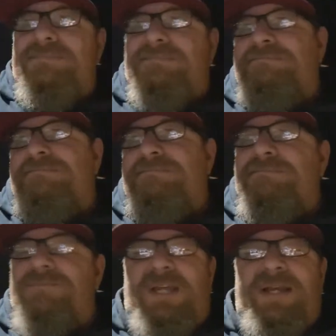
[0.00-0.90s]

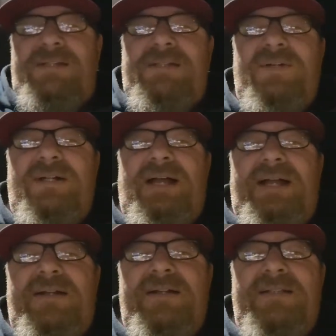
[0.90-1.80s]
Okay, well, I
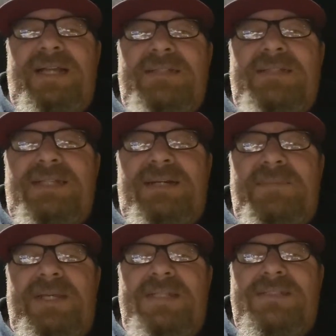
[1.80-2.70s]
heard that
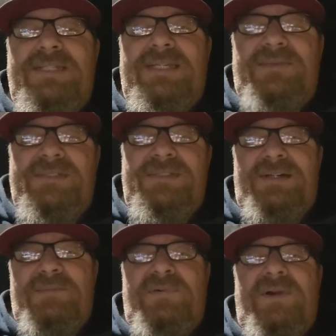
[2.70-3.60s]
PSD was on
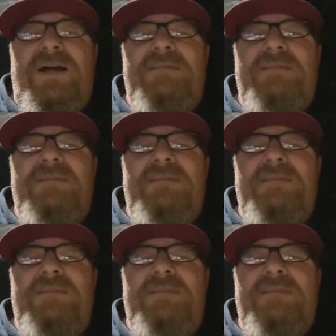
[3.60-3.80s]
Prime